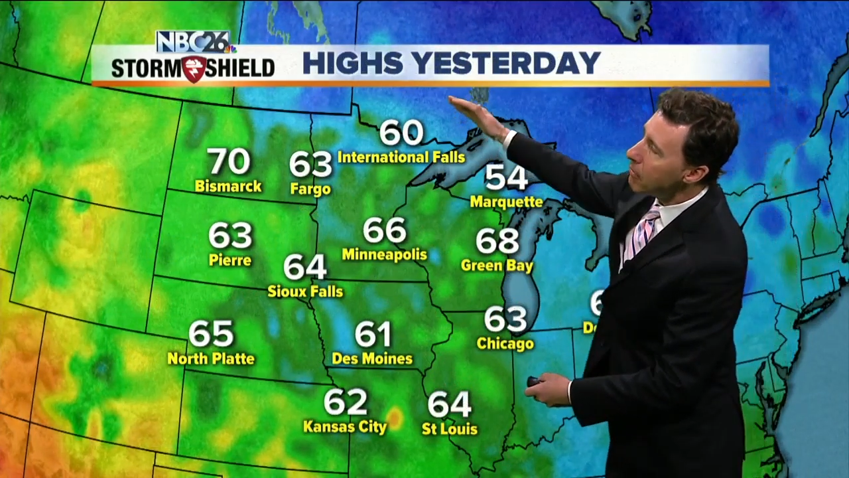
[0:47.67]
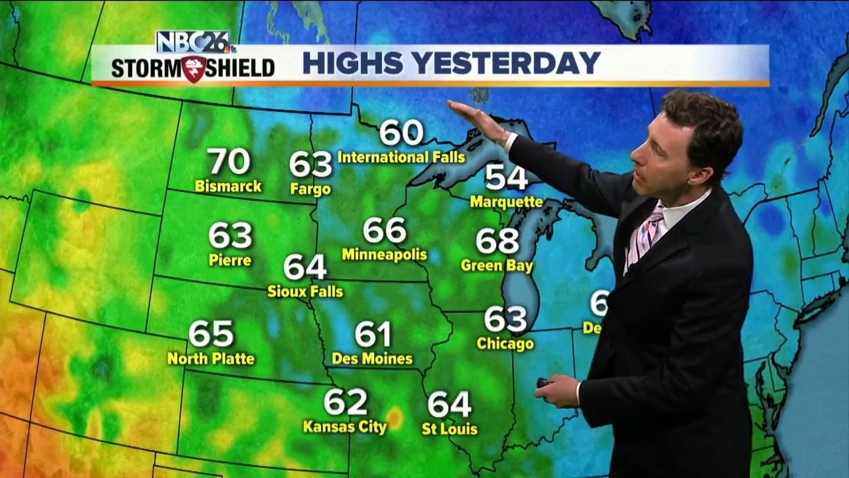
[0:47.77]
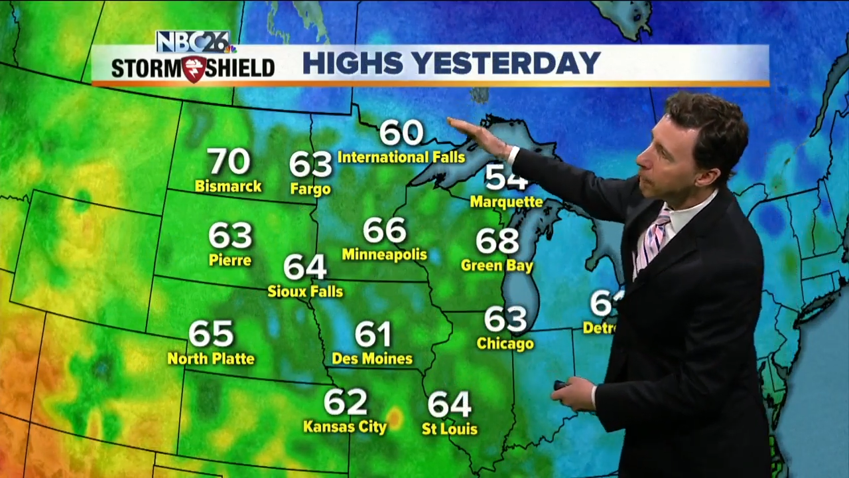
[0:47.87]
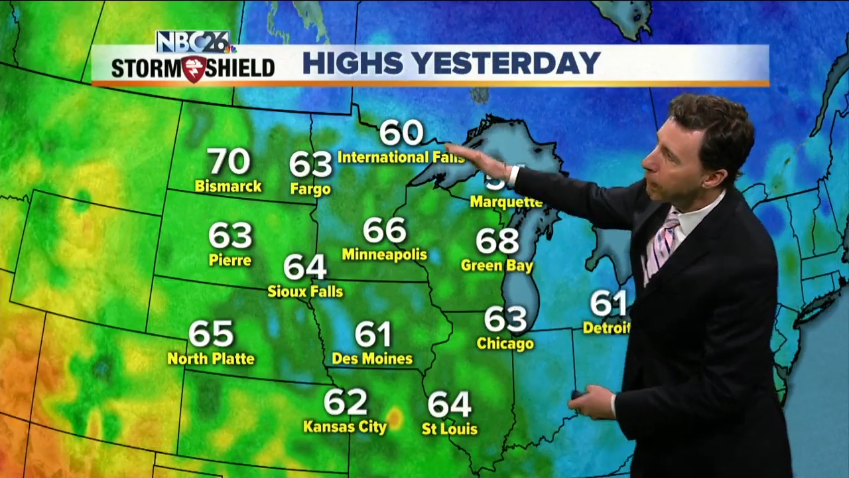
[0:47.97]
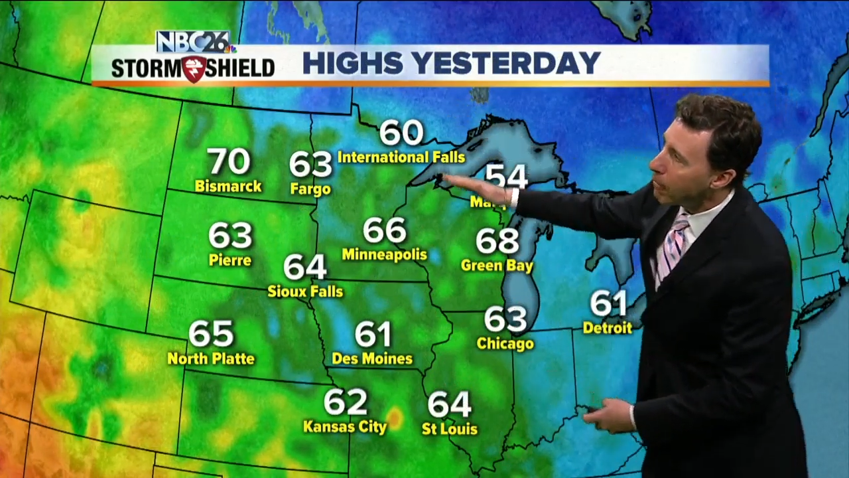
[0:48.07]
We
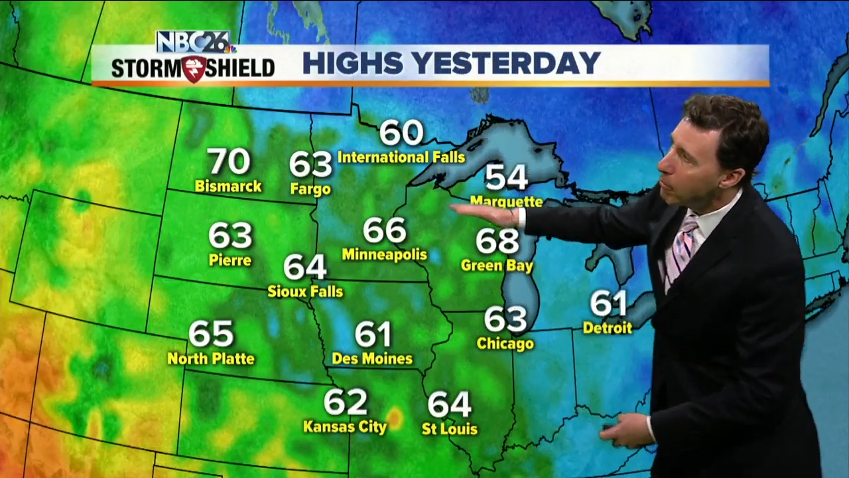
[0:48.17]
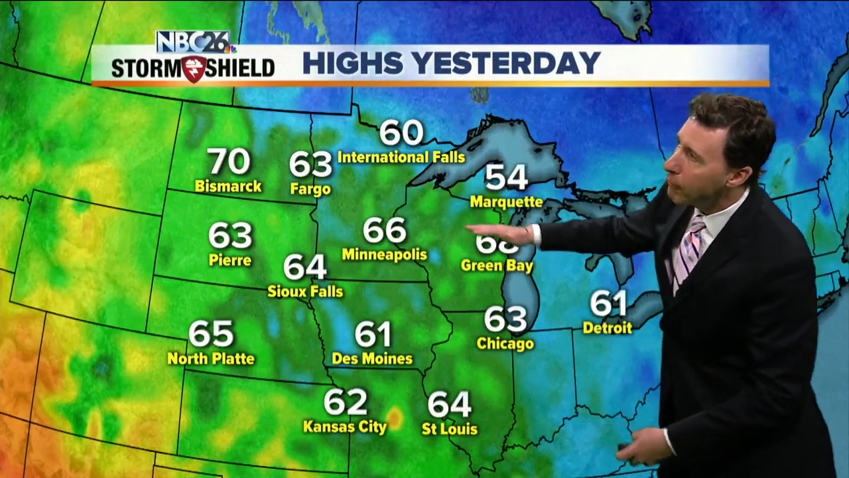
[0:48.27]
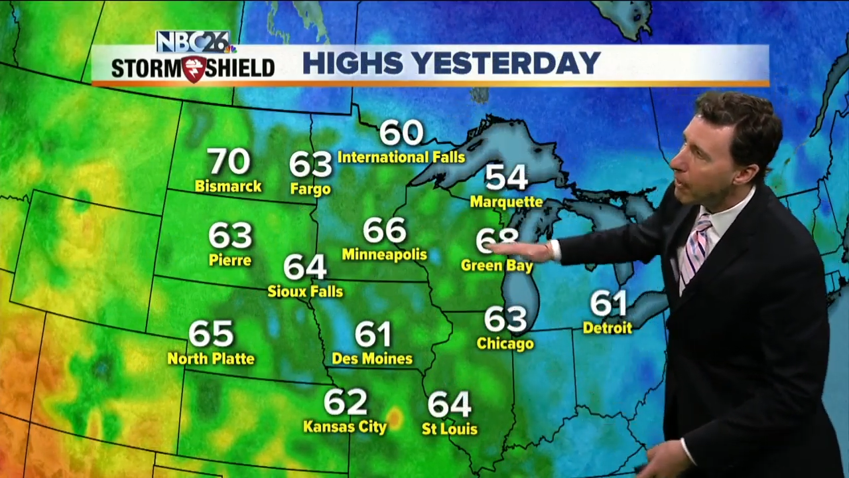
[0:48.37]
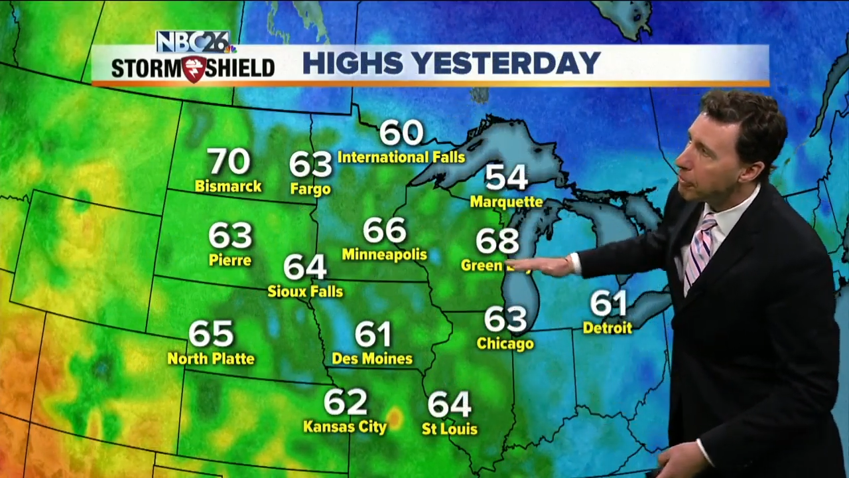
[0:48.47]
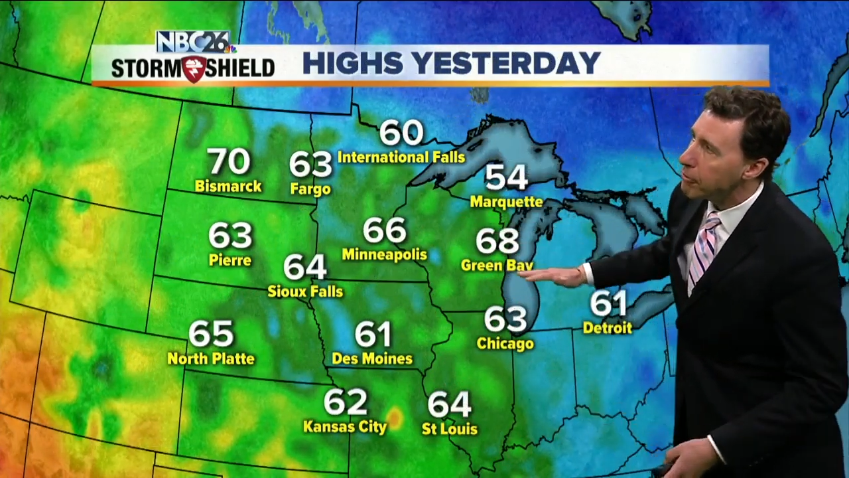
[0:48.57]
had a front
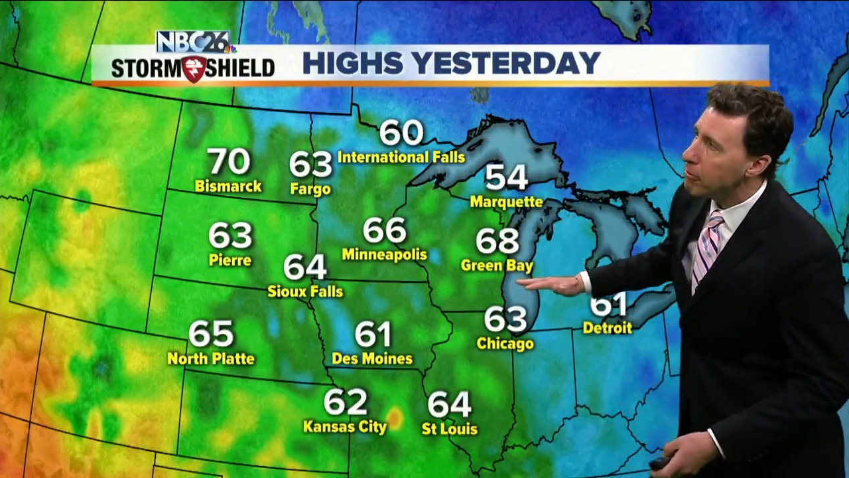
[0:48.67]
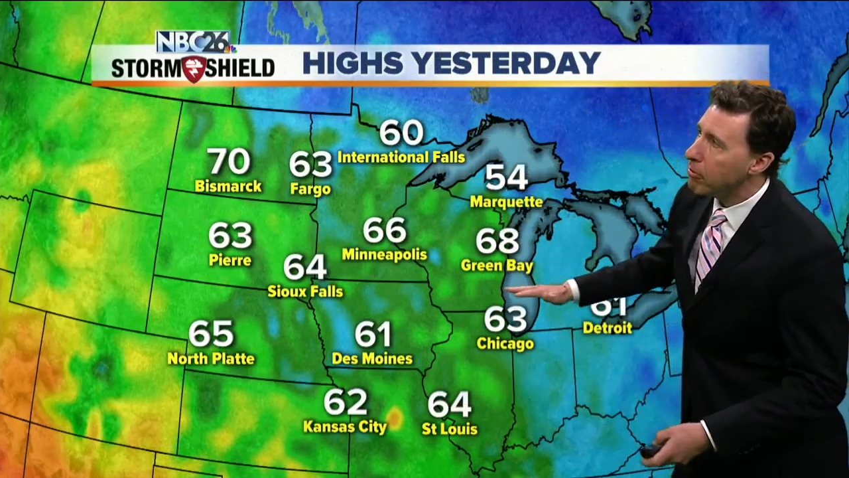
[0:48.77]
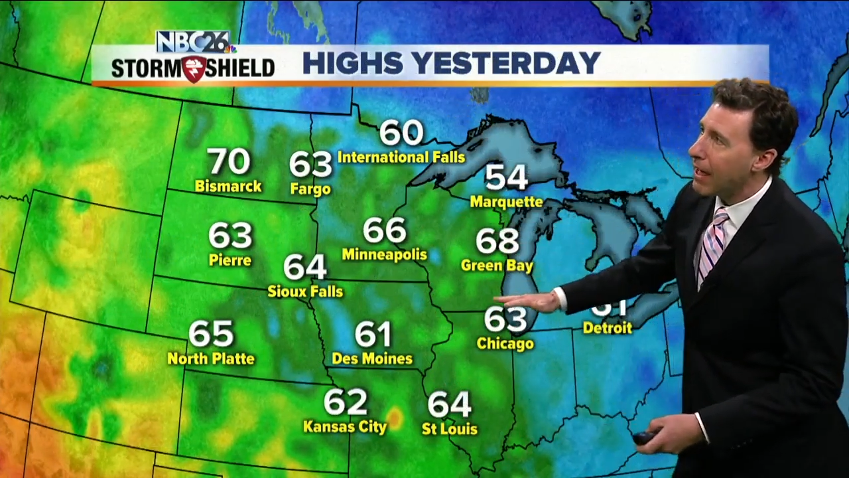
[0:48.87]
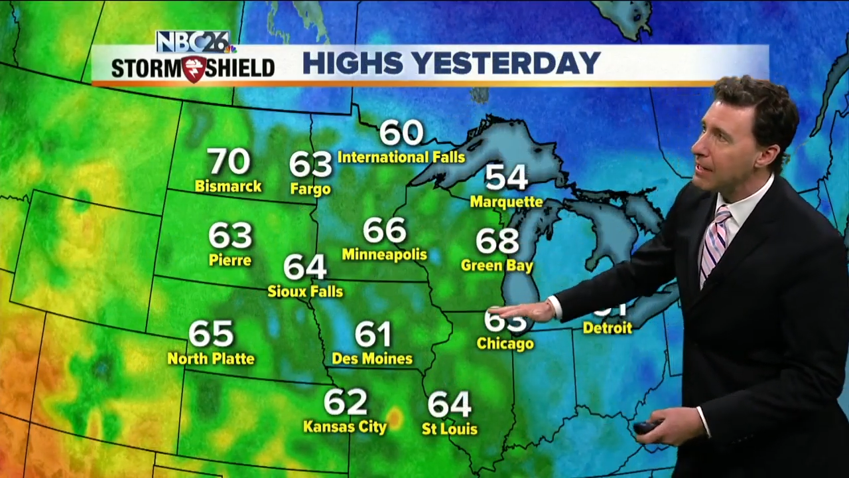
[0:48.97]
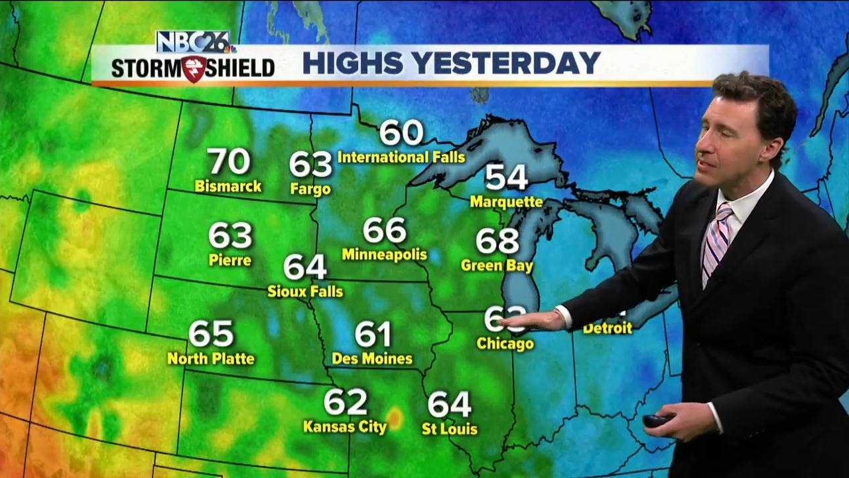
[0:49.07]
move on through
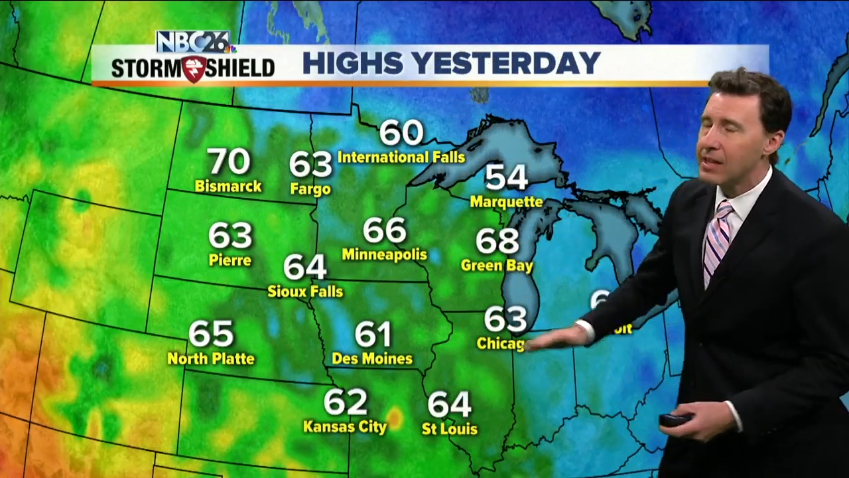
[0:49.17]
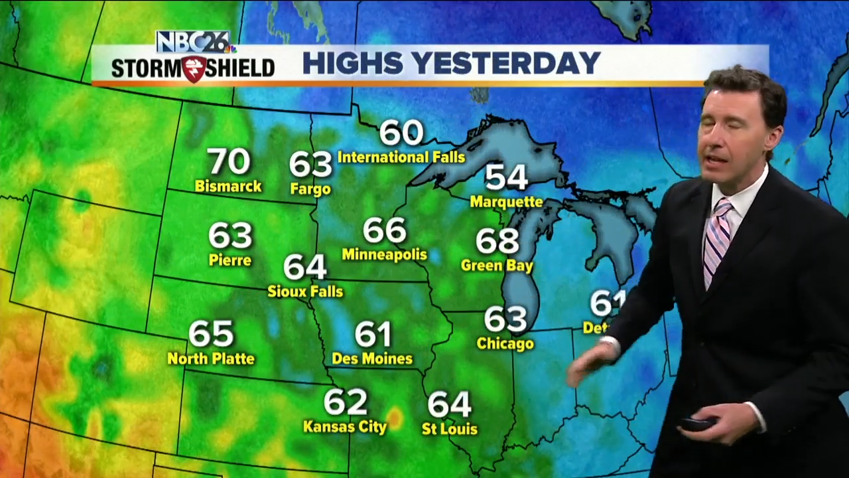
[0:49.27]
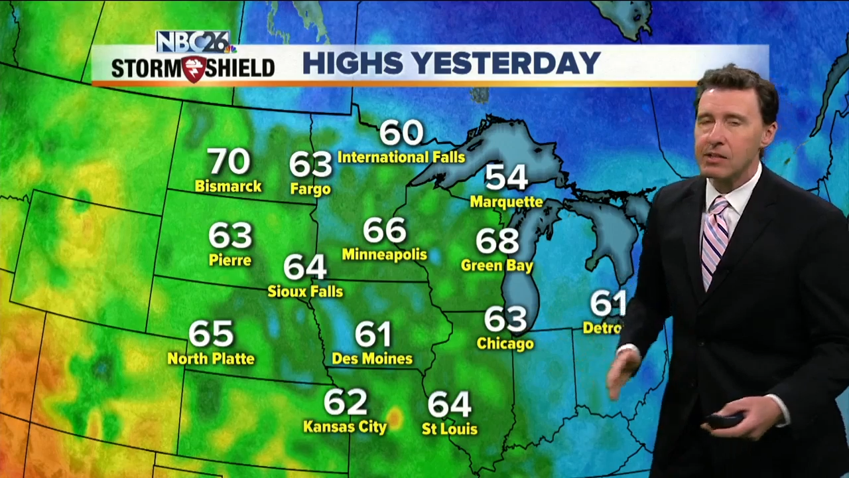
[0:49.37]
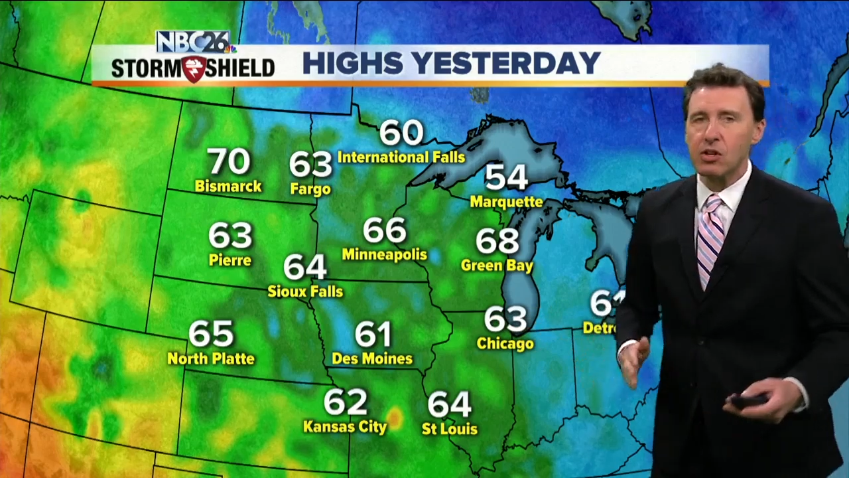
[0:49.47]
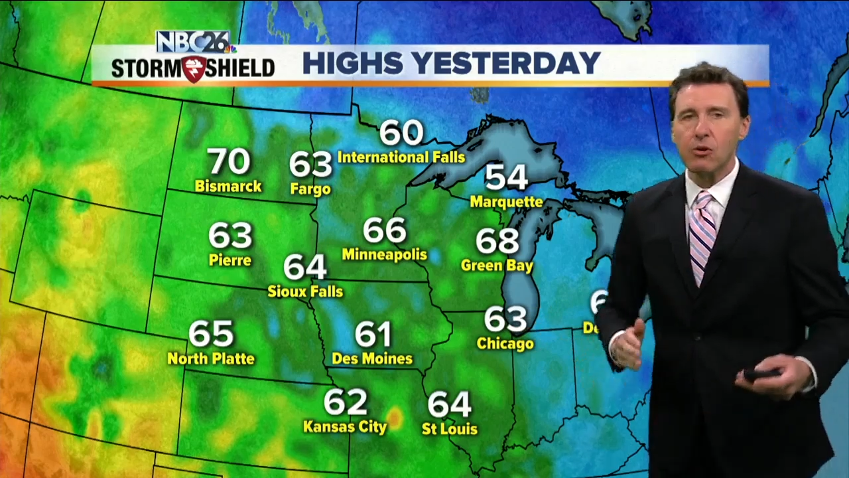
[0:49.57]
last night,